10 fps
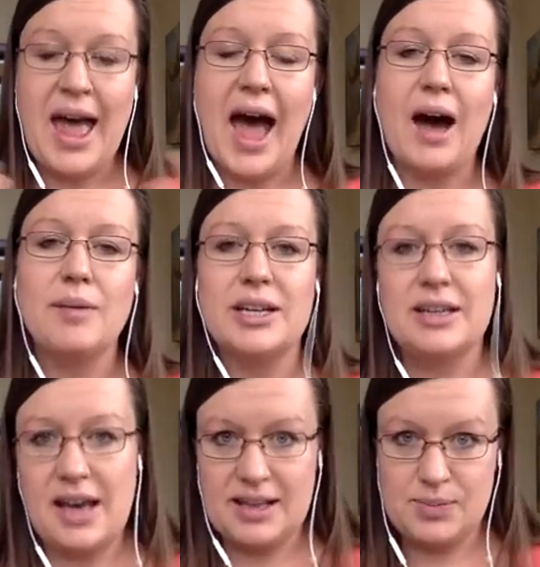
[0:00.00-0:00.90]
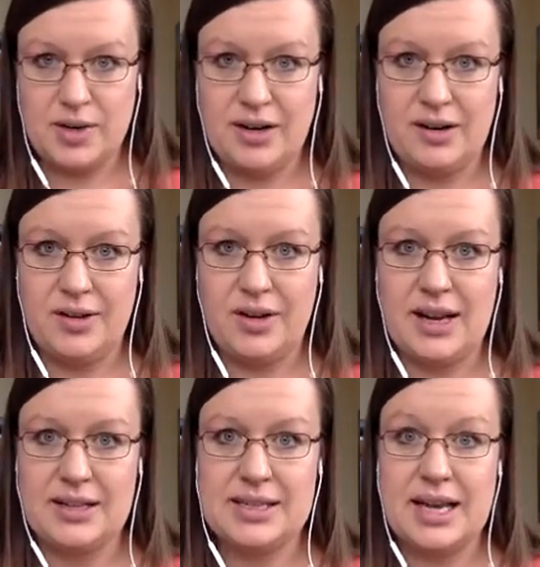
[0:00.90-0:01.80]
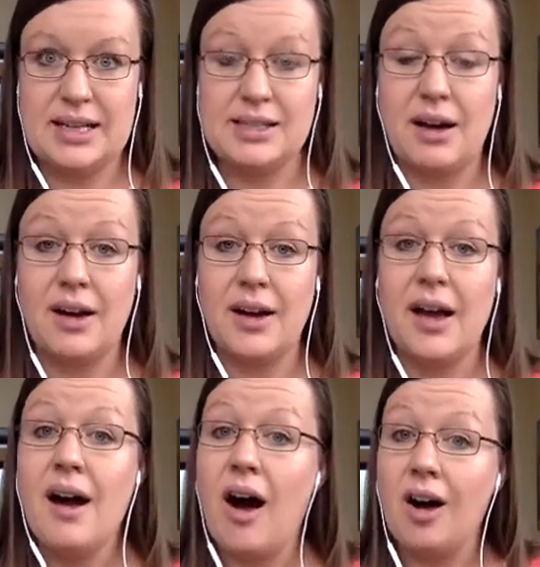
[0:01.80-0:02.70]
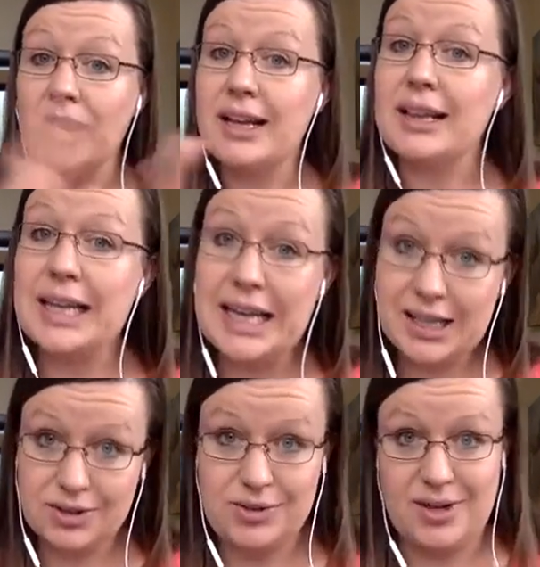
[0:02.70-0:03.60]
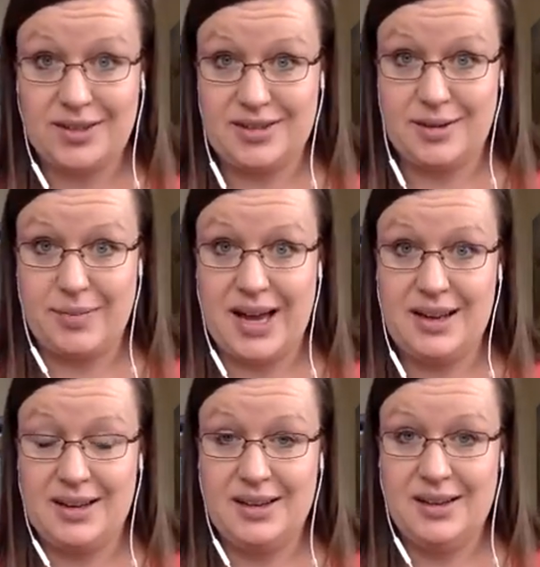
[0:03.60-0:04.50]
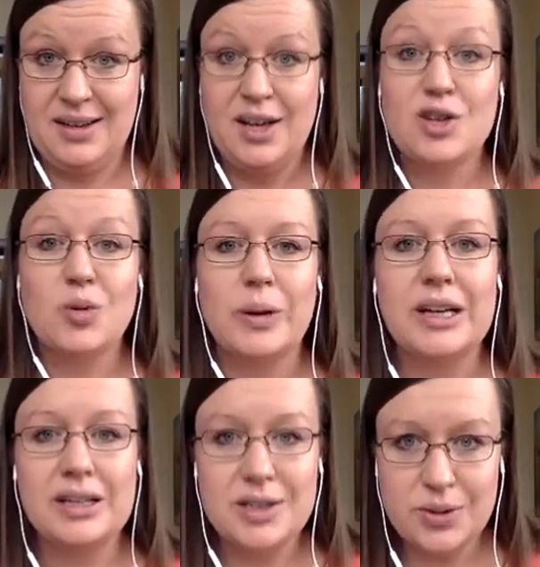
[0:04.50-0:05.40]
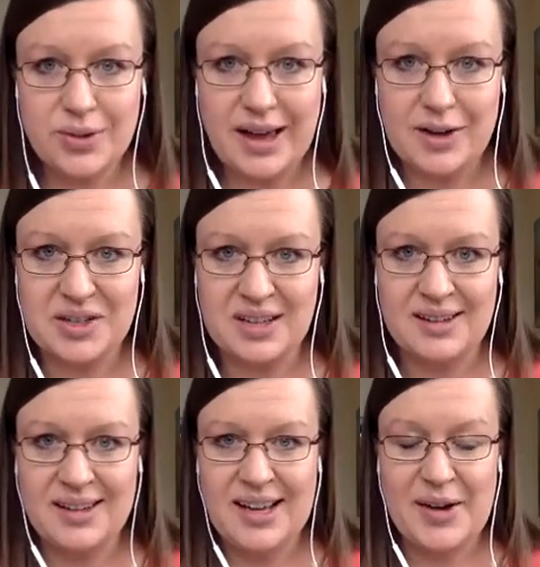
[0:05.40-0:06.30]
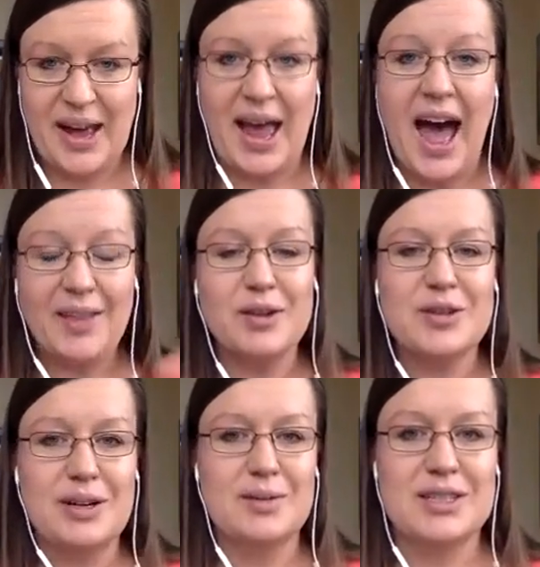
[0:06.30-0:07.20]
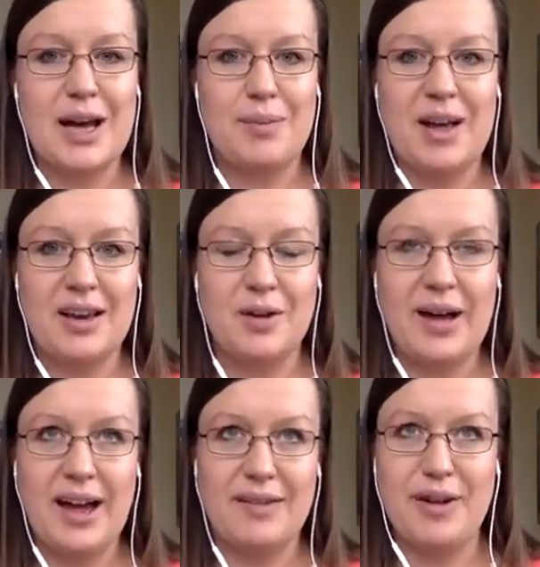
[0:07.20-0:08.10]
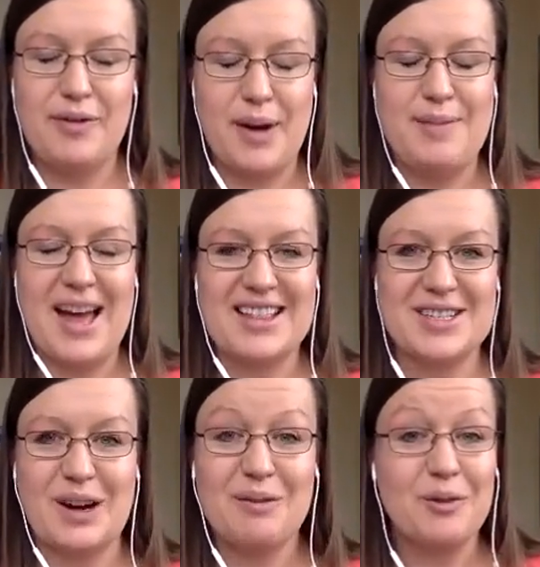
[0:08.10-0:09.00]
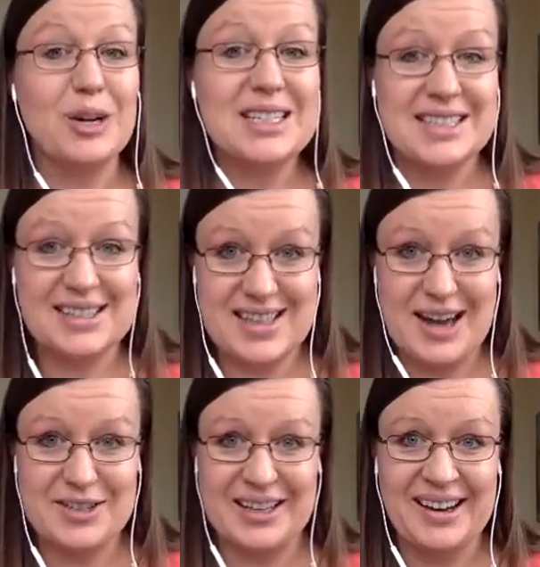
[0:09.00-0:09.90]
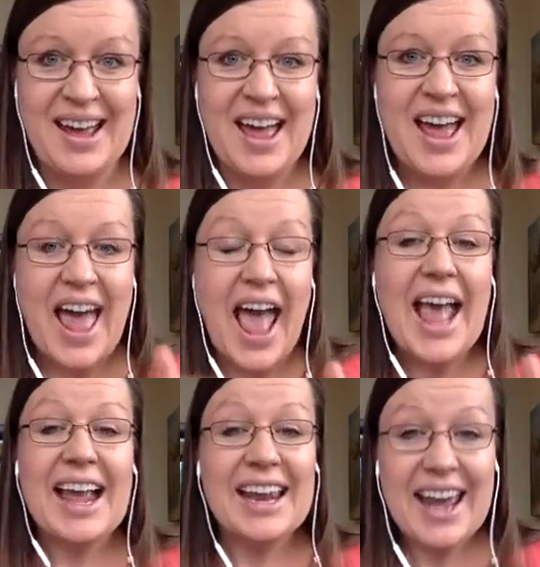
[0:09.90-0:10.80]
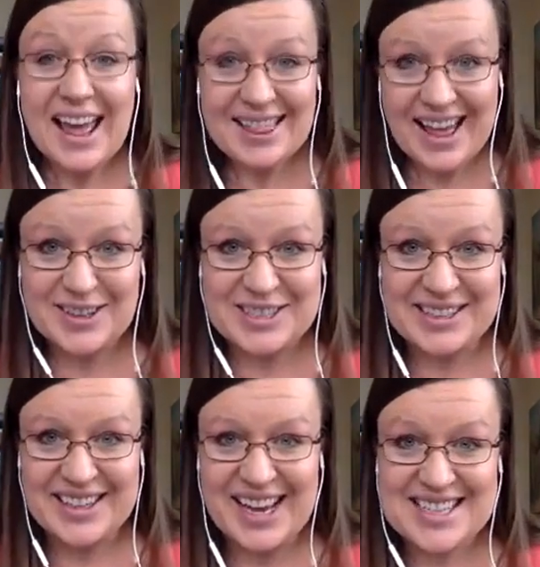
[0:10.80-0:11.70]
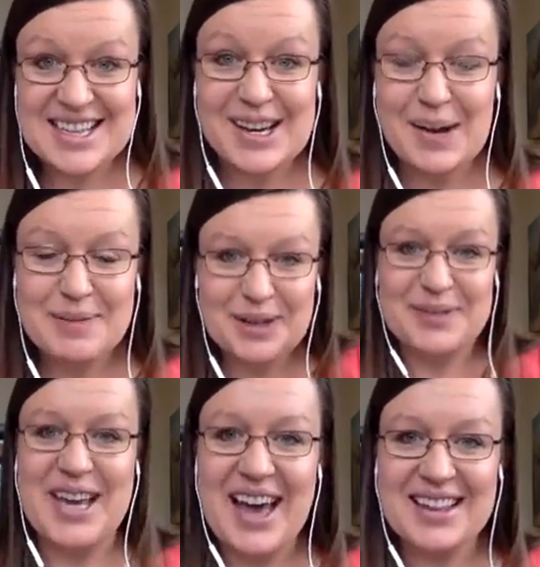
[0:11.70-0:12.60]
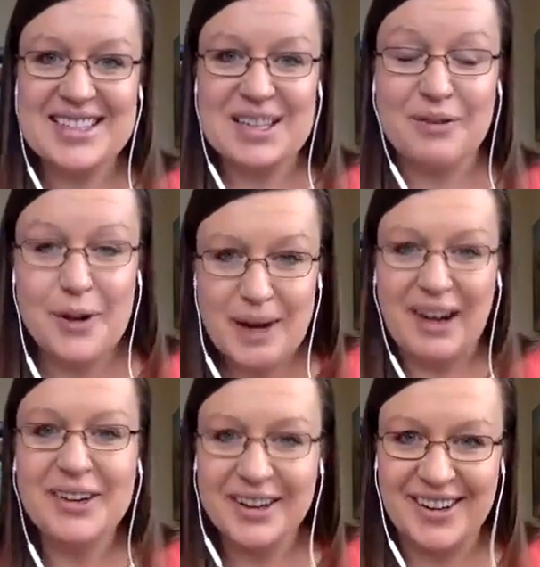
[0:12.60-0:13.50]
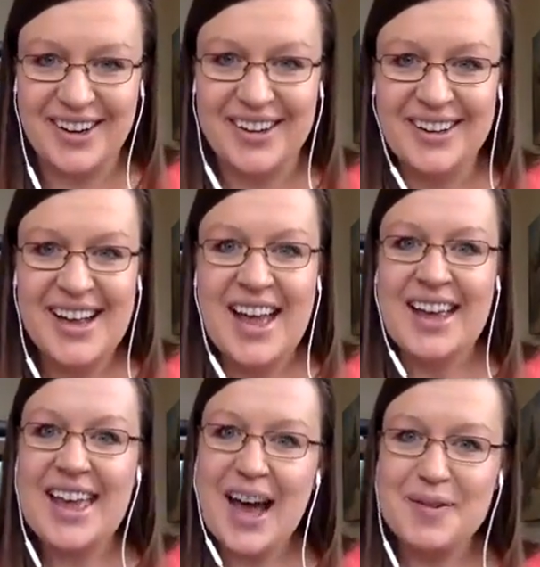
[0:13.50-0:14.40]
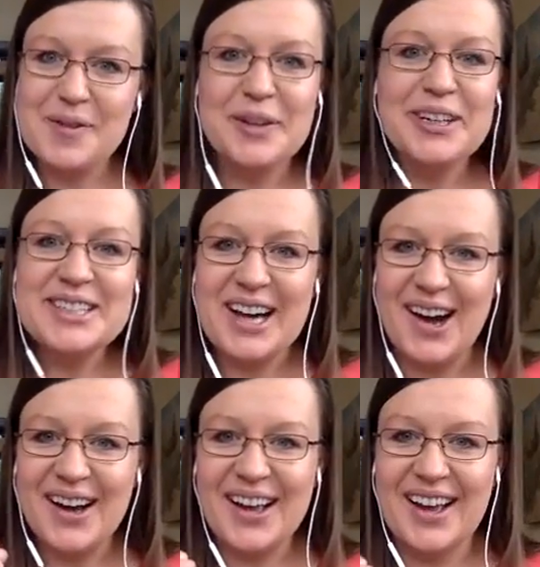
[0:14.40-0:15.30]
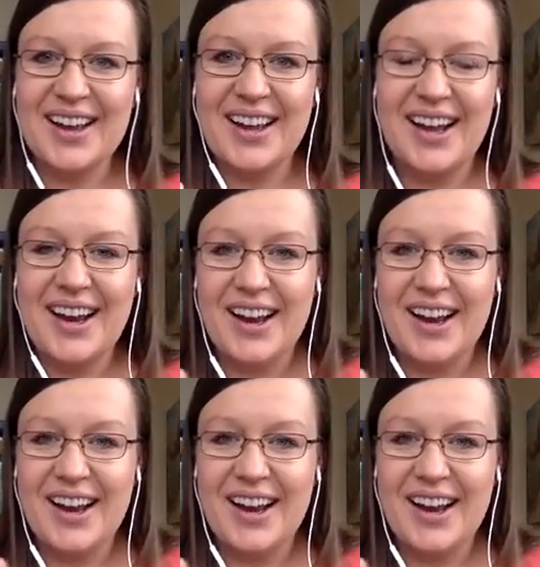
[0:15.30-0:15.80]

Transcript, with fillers: How many deaths per year in the United States on all illegal drugs combined? 22,000. Okay, add those numbers up, and you have, if my math is right, 46,000. 88,000 is the number of deaths from alcohol, yet we're talking.